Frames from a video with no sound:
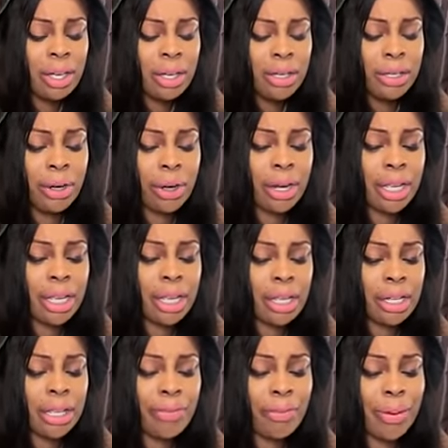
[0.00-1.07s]
You're
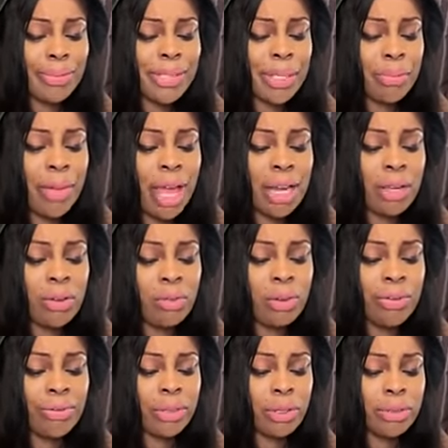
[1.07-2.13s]
healing from somebody who
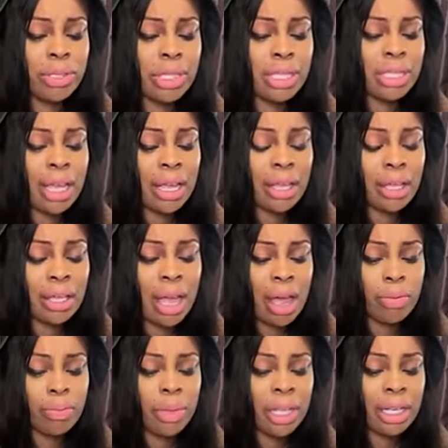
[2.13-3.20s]
refused to take
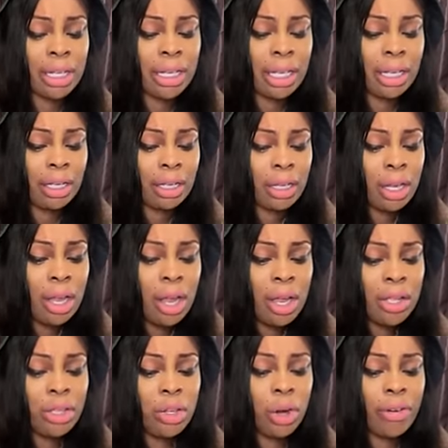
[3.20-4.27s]
accountability.
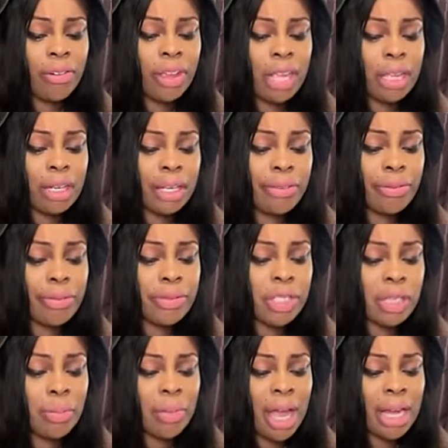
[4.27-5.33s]
You're healing from
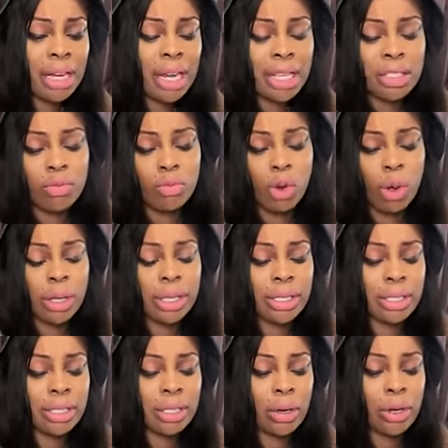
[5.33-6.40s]
somebody that's more
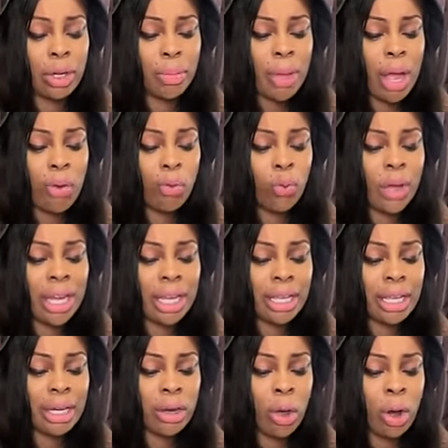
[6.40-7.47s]
concerned about
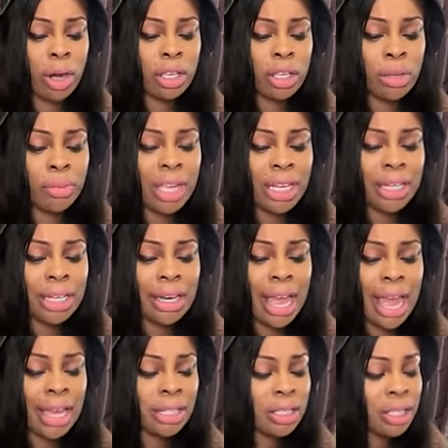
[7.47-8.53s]
winning an argument than
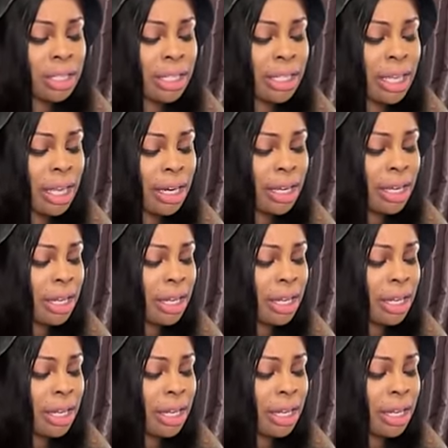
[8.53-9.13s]
actually getting